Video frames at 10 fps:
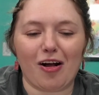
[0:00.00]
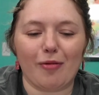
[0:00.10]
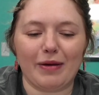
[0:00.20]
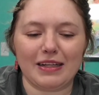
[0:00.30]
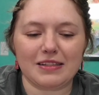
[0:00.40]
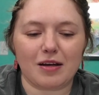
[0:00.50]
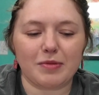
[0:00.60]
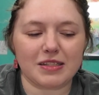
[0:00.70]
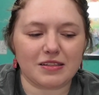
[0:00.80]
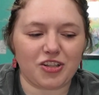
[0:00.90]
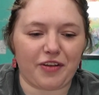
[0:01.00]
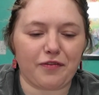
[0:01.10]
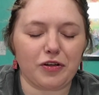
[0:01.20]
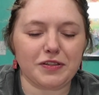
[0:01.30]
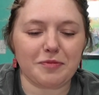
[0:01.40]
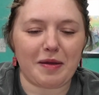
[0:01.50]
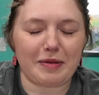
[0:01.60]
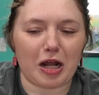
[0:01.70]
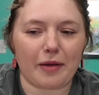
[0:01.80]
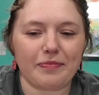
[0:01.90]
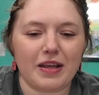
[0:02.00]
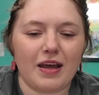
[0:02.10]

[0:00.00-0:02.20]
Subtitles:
haul, but it's almost shameful, so maybe not.